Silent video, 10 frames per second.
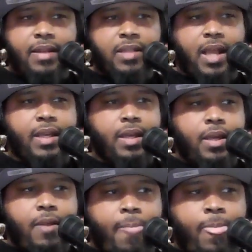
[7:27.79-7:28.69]
And it's like
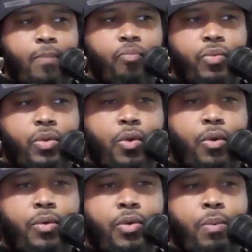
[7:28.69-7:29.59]

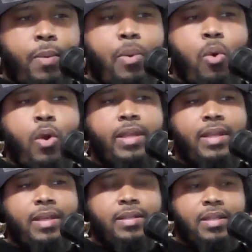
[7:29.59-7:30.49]
you're
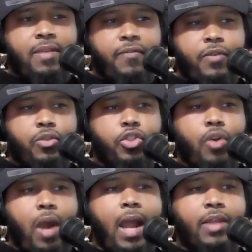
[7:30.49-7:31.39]
reporting this as if you're
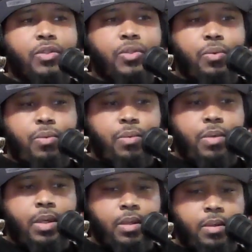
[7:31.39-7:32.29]
trying to